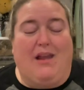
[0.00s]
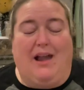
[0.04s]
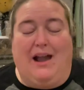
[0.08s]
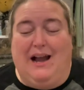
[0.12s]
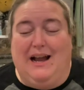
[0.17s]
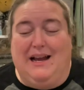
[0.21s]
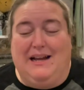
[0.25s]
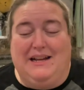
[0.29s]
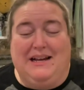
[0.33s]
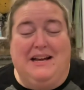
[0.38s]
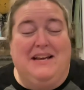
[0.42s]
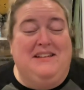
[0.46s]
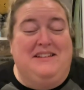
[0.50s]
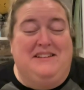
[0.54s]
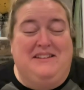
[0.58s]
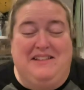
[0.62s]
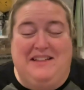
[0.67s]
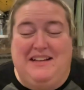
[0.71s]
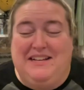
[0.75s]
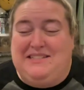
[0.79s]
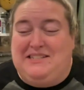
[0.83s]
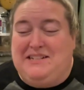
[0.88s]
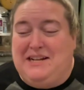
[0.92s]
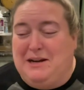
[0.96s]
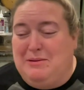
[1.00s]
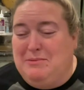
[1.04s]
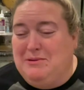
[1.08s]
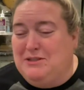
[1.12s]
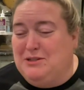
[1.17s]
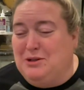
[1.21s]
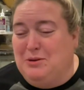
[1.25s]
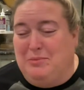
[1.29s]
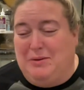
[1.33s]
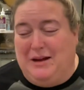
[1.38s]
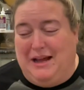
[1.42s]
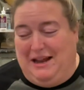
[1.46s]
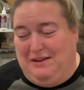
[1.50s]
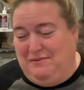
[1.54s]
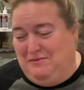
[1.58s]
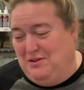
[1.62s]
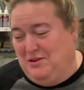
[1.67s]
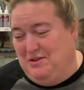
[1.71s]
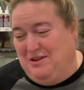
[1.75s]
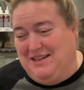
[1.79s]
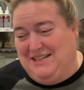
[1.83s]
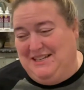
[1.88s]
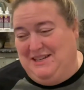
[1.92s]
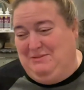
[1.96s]
It scared me so bad. I have no
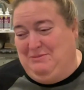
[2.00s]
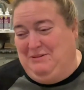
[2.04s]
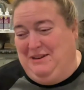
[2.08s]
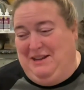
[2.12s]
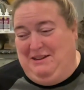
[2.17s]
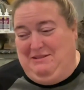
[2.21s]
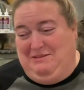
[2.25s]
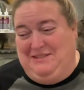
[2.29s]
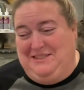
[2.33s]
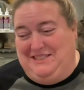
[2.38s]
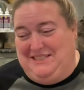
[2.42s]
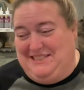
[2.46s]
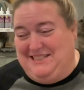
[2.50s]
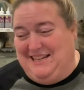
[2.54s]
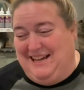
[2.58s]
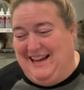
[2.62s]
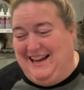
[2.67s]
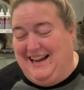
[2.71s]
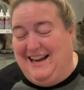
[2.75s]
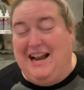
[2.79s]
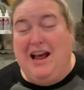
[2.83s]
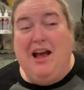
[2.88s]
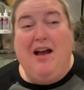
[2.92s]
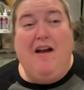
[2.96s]
idea what I was saying.